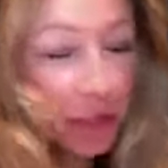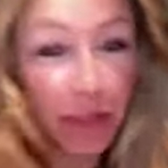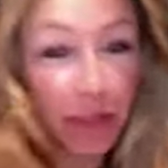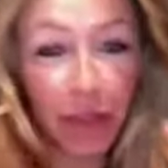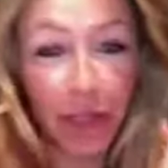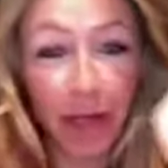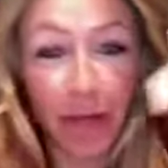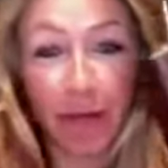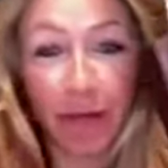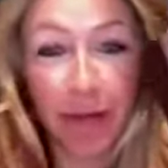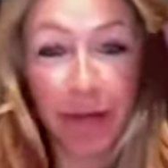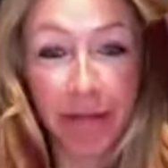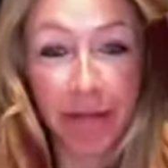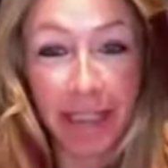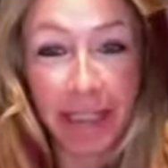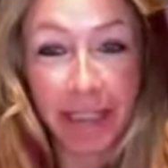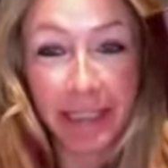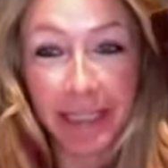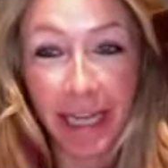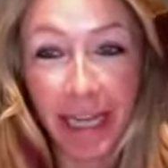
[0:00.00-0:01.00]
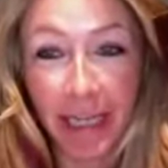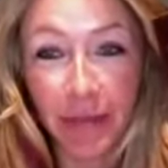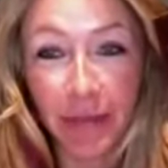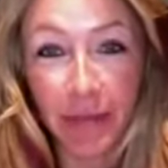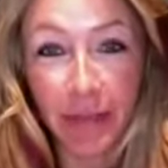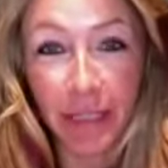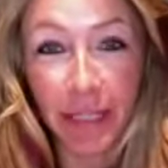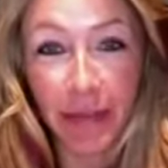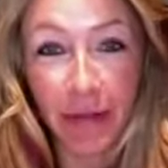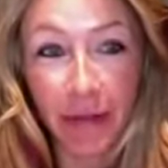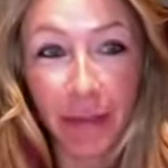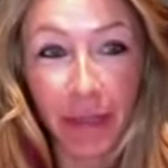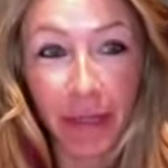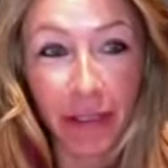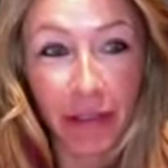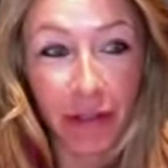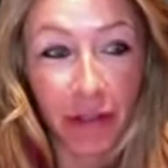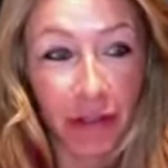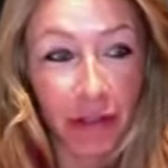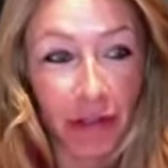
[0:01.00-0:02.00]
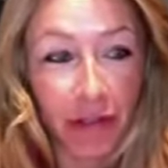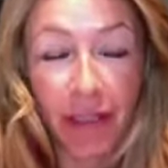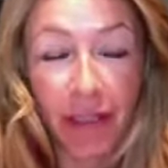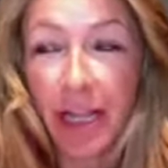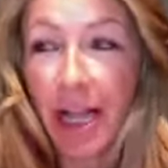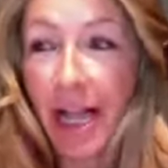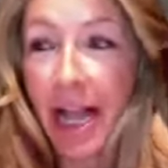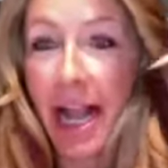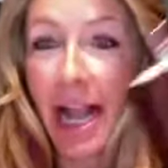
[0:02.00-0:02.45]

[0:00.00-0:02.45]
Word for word: Do you have one of these? I was reading through my journal,